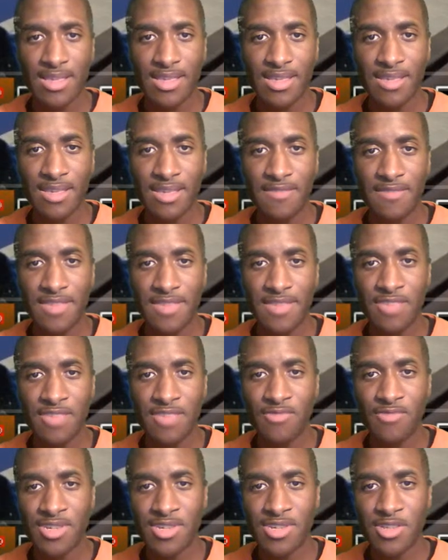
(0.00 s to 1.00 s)
if he
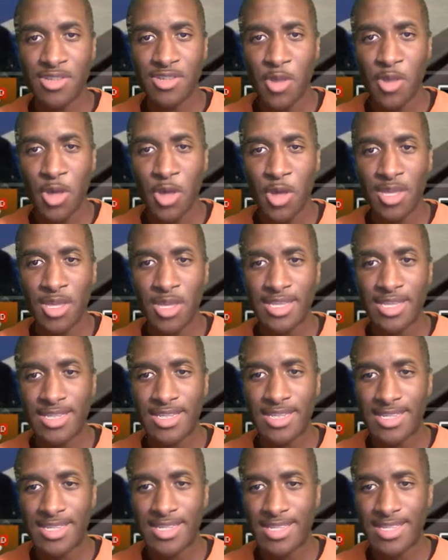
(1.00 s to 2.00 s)
would
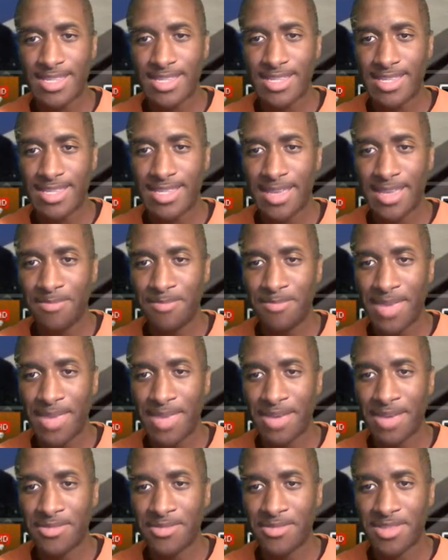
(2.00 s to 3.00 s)
step
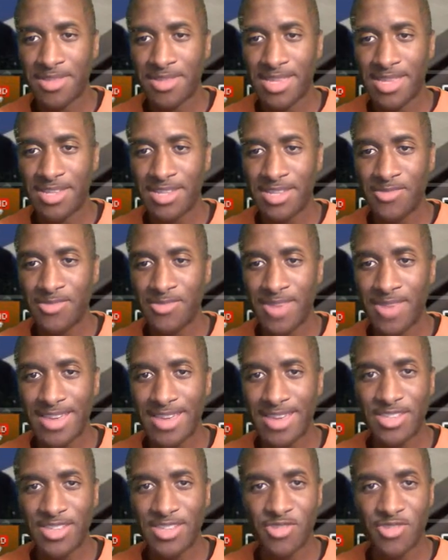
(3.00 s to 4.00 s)
out this way
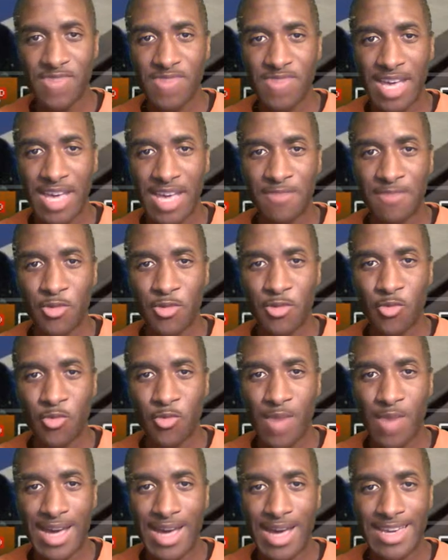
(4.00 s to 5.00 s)
so you have a
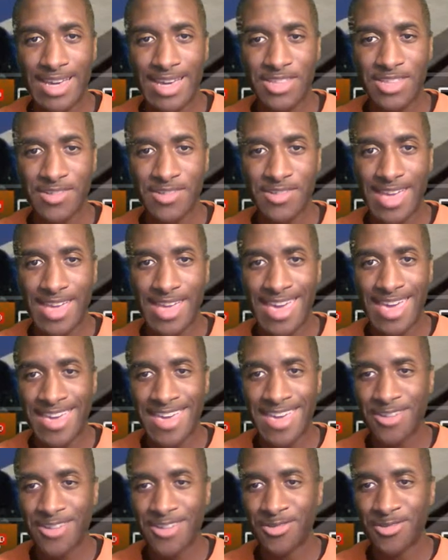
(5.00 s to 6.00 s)
wider
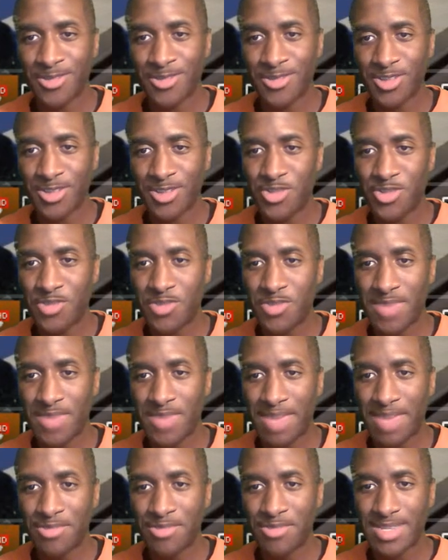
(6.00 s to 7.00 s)
angle so you could be
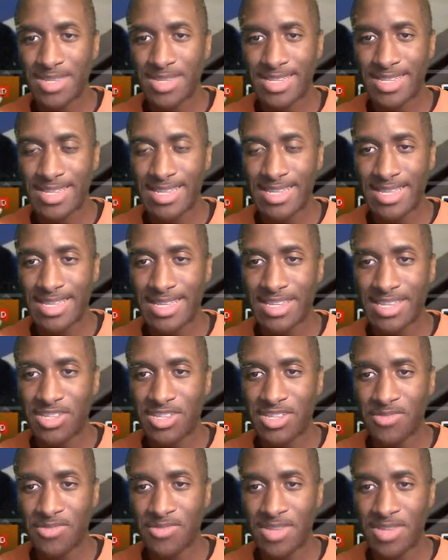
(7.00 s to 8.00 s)
able to see this
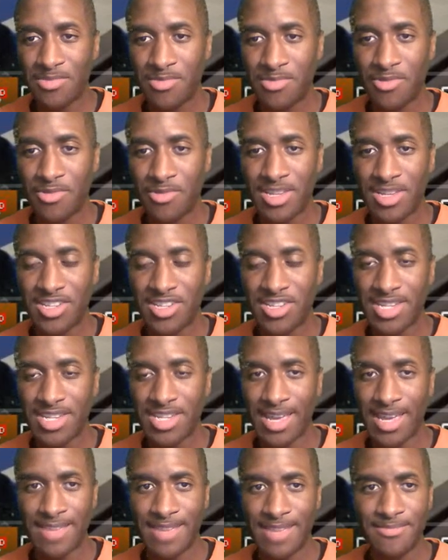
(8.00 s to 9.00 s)
three-point
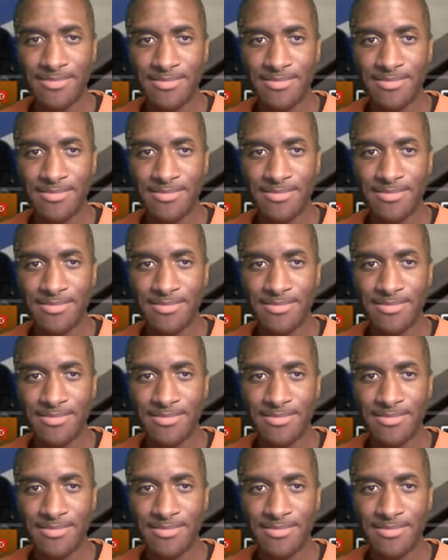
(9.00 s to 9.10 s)
shot,